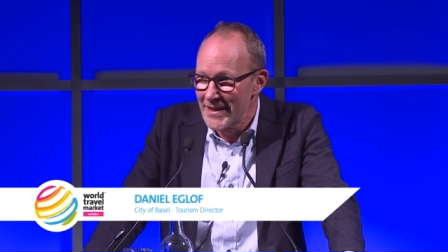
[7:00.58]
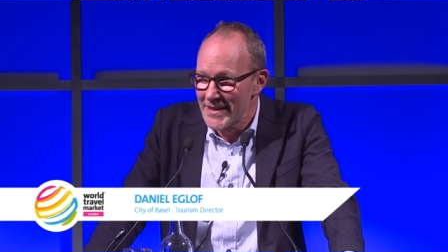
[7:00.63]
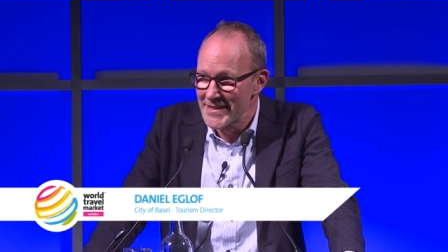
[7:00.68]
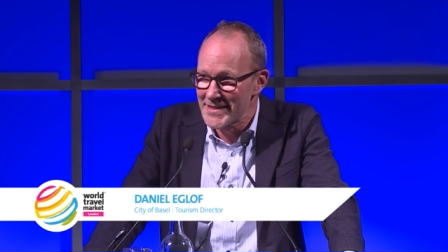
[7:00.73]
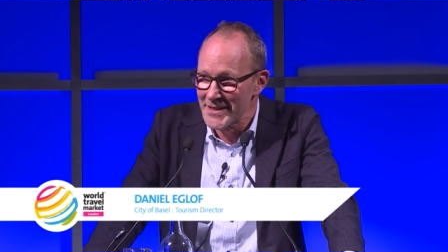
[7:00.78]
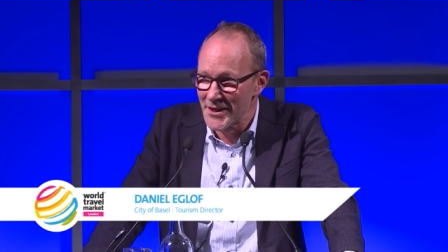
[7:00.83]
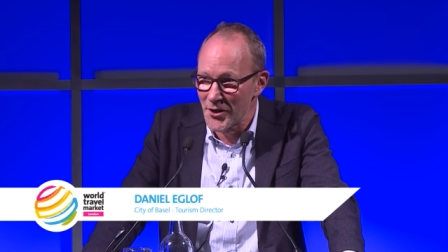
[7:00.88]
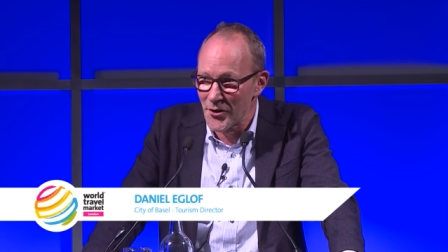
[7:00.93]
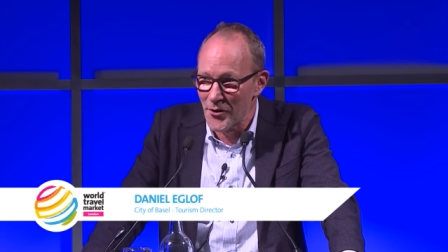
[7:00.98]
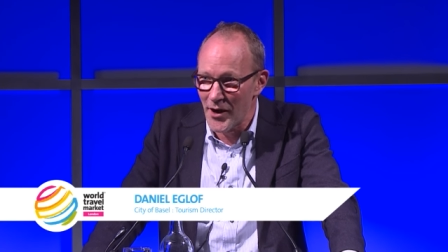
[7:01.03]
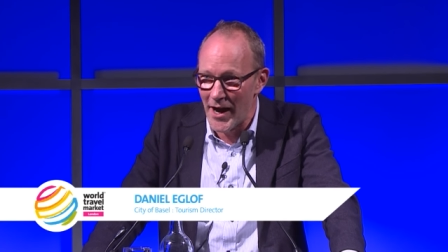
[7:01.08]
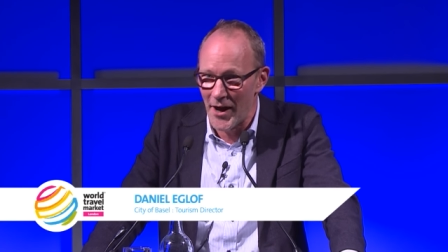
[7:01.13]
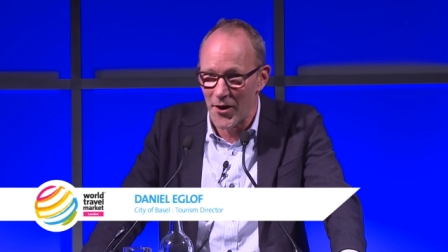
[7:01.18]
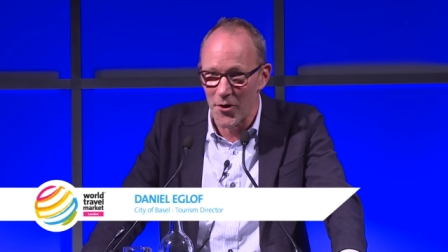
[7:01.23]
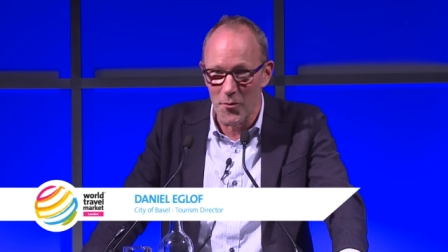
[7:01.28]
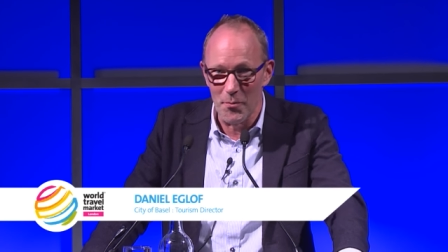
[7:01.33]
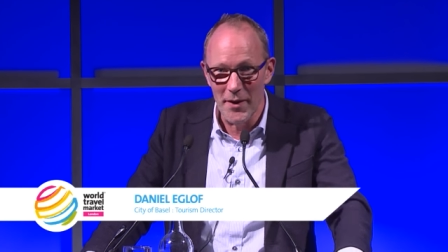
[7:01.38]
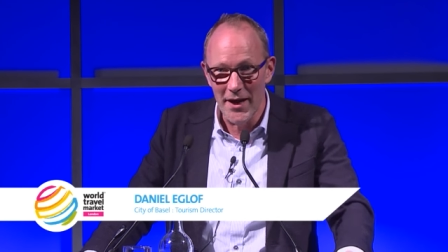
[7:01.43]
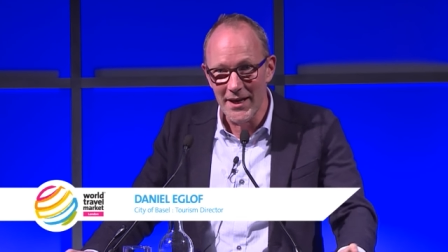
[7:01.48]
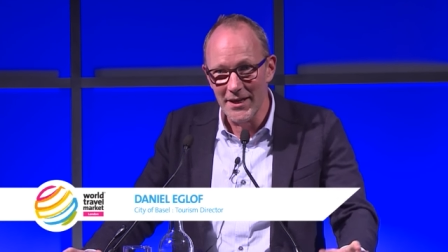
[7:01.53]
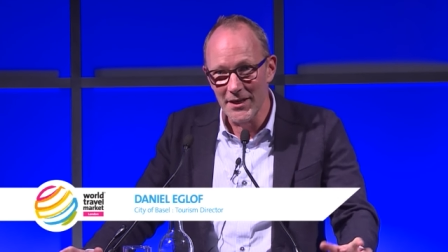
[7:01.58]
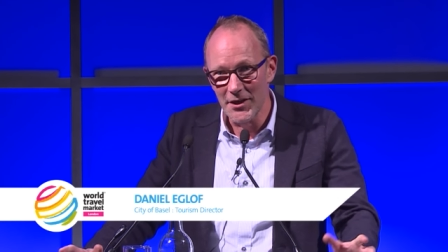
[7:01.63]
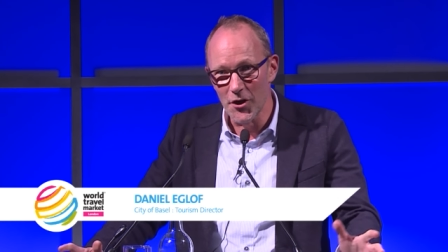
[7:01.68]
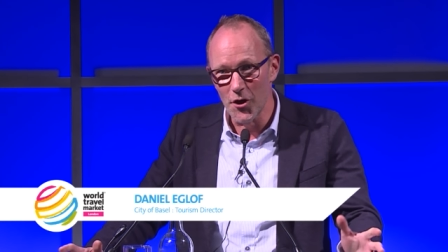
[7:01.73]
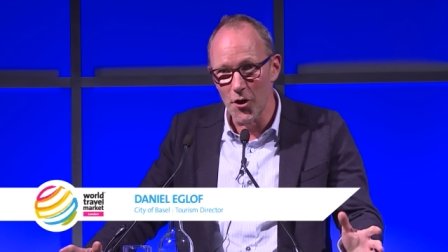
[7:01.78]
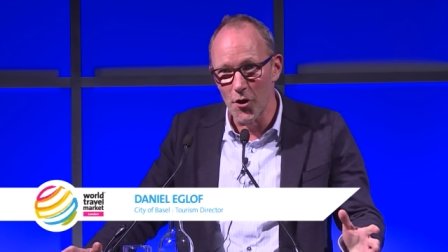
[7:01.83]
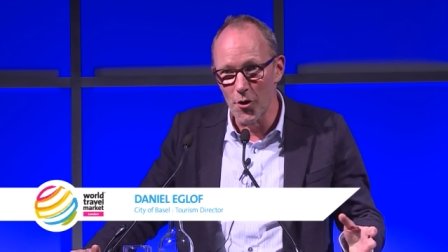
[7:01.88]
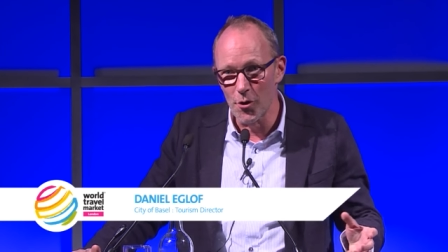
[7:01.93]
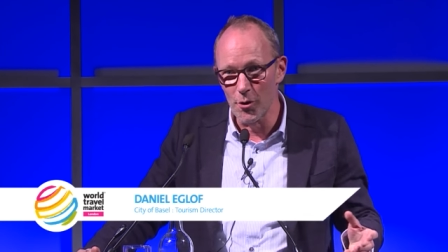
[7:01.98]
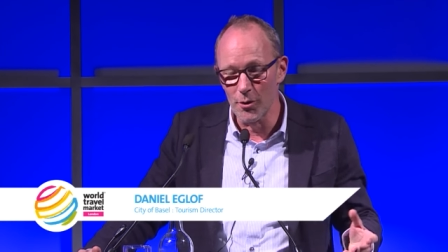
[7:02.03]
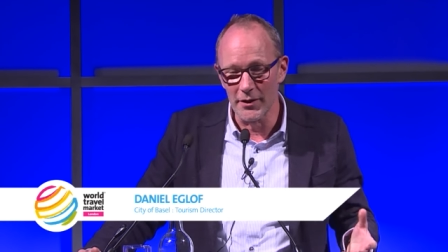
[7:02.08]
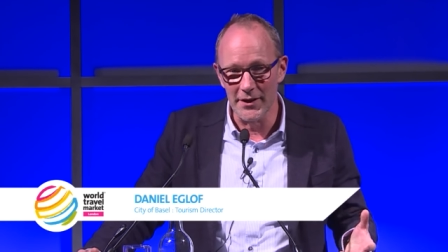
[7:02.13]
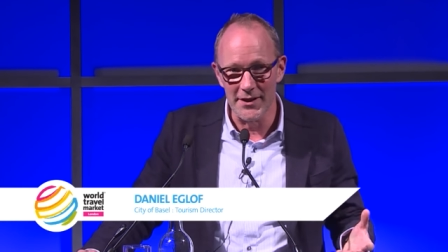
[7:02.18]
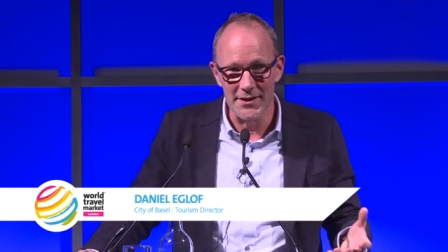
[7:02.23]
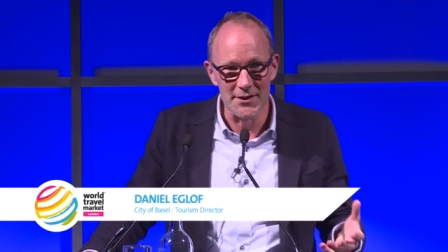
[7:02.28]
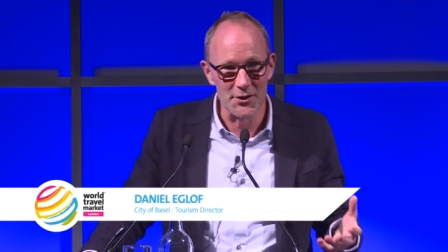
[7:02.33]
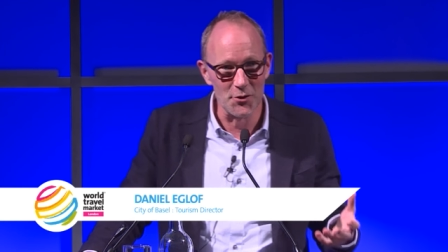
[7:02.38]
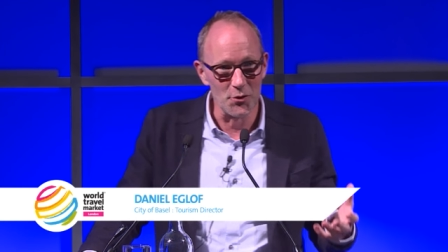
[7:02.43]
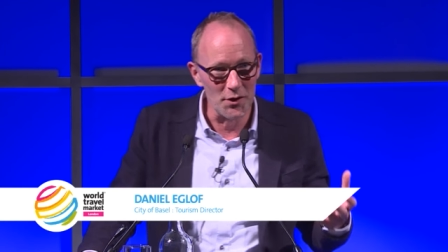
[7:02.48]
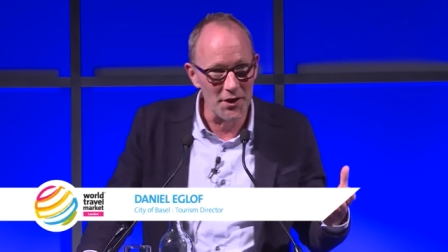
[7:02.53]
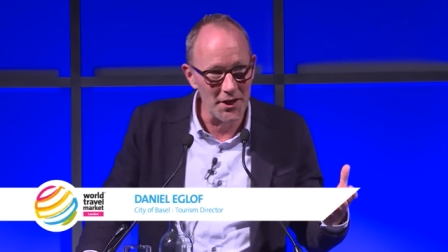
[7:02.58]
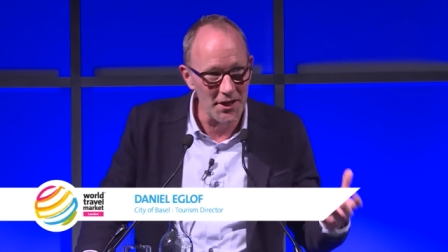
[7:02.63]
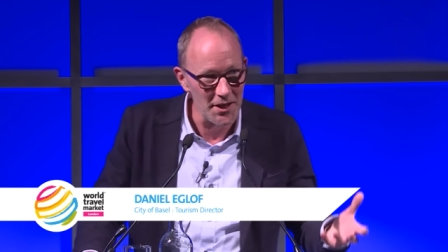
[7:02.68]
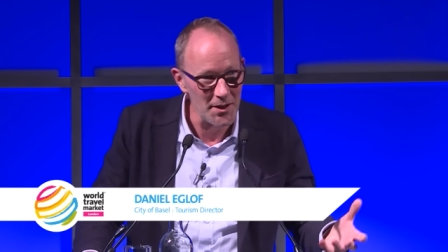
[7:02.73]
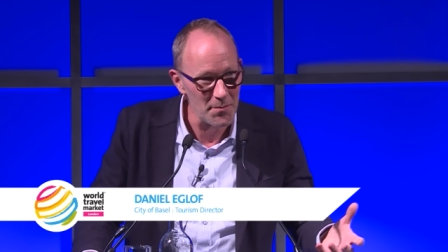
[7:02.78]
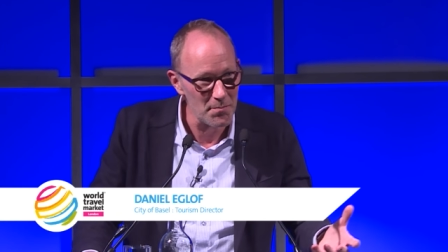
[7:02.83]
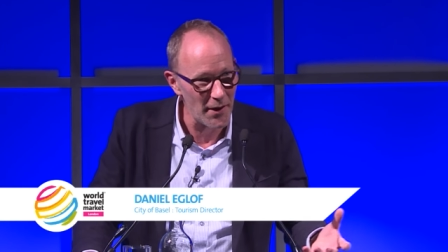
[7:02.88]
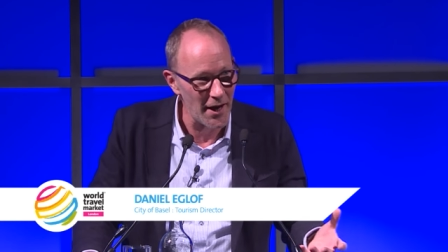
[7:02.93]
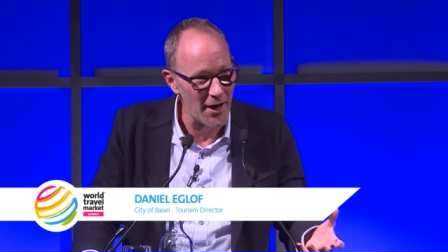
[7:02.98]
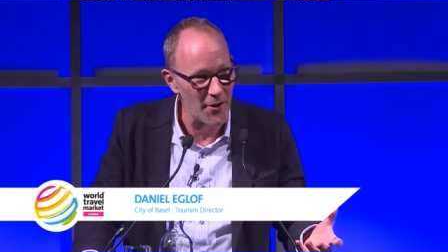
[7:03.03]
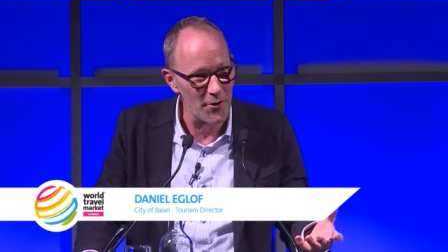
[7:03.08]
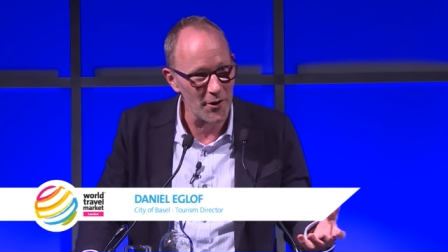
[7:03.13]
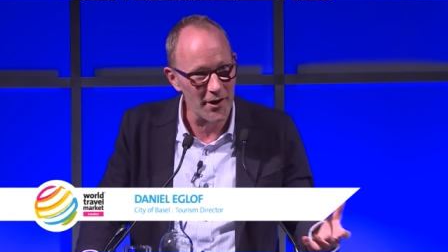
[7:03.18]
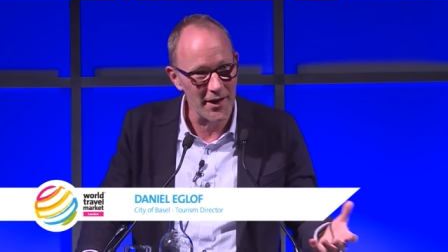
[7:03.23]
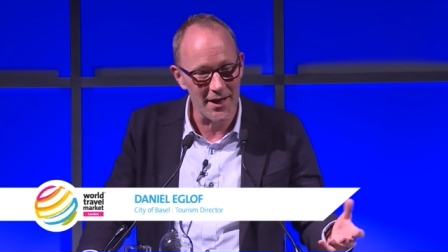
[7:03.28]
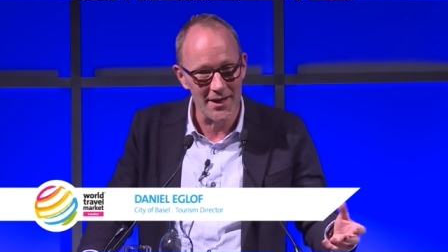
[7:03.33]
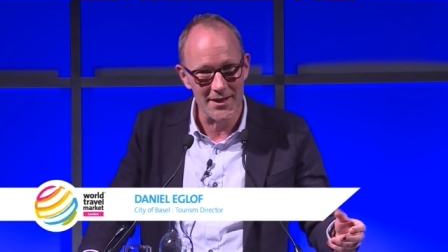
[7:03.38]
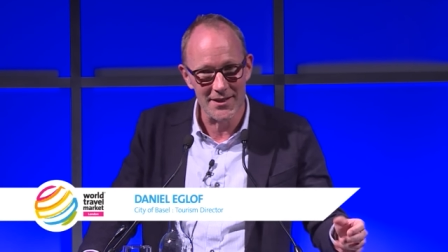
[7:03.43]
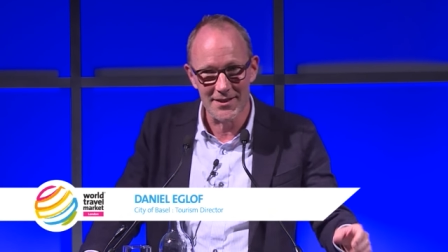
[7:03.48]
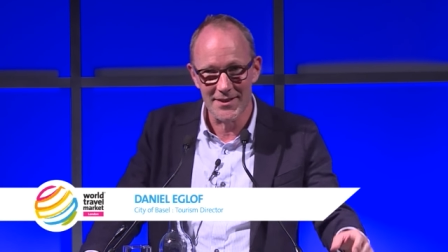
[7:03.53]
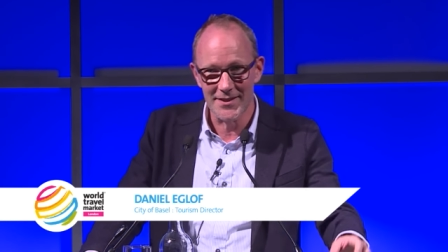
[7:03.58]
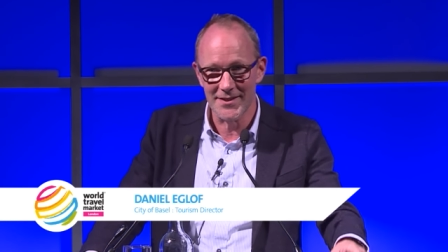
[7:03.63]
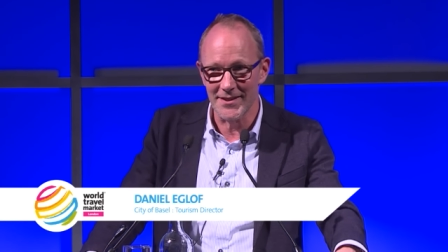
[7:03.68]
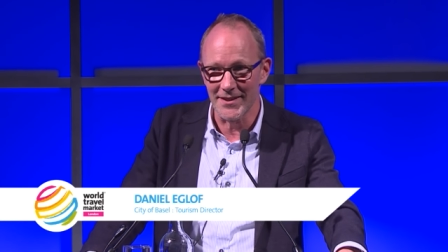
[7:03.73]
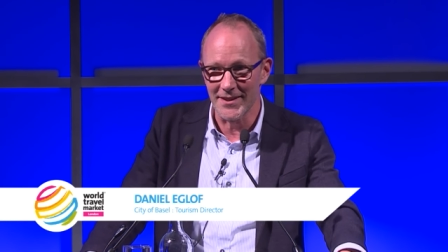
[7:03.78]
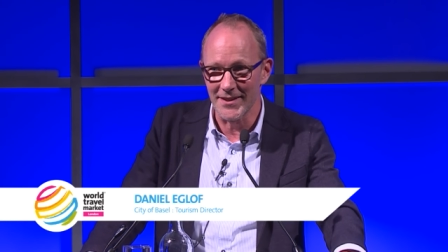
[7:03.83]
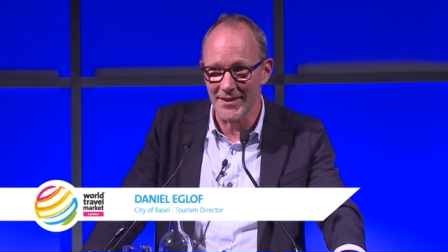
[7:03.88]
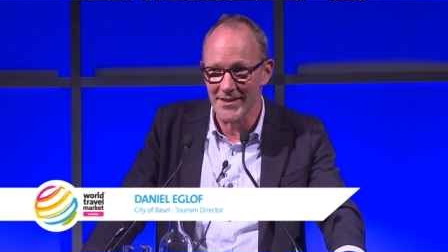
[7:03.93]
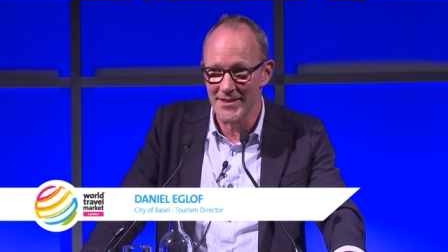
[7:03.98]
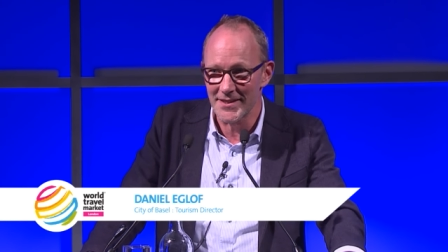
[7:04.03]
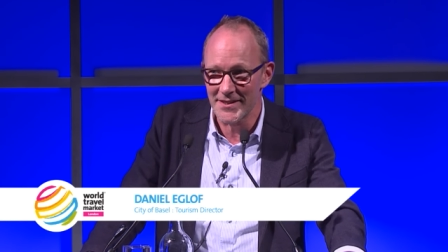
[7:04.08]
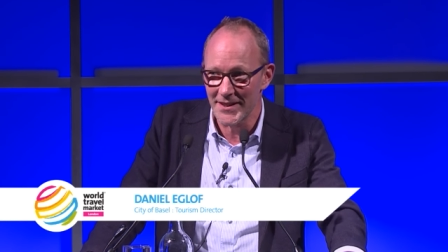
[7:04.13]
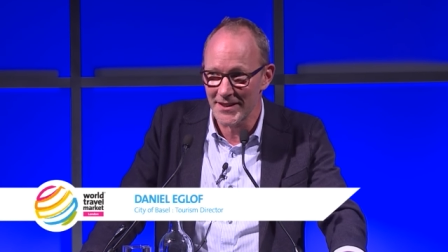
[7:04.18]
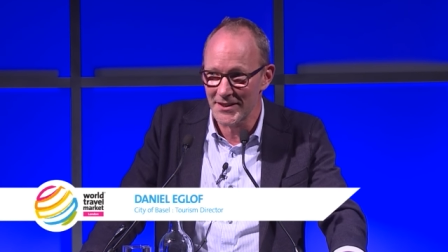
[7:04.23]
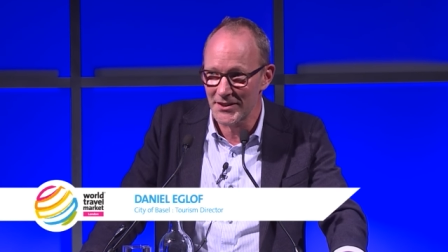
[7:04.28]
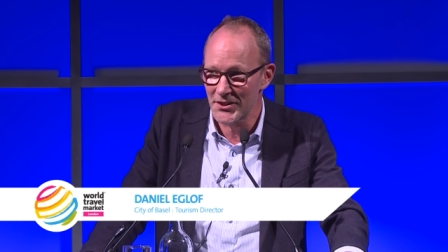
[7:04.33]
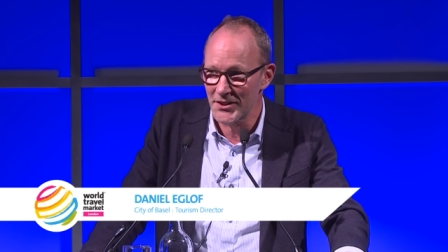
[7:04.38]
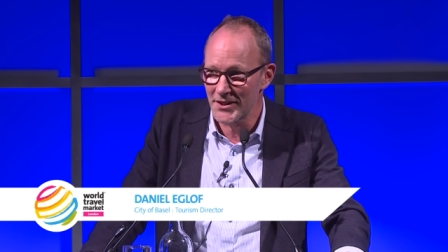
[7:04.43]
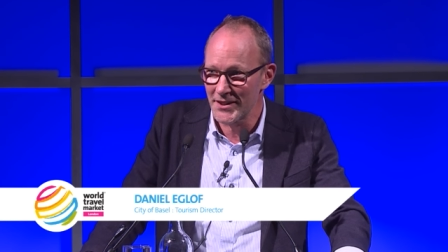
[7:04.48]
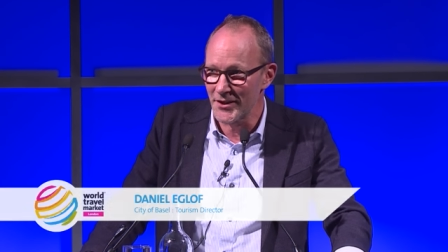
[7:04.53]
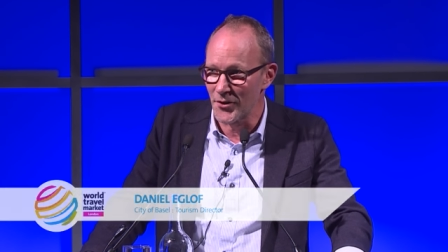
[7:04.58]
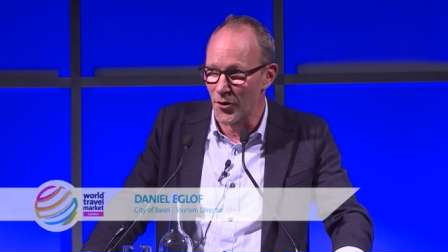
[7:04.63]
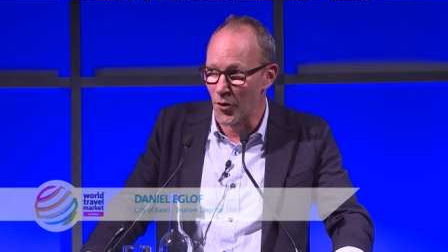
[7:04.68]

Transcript: So our main goal is to keep our guests in the city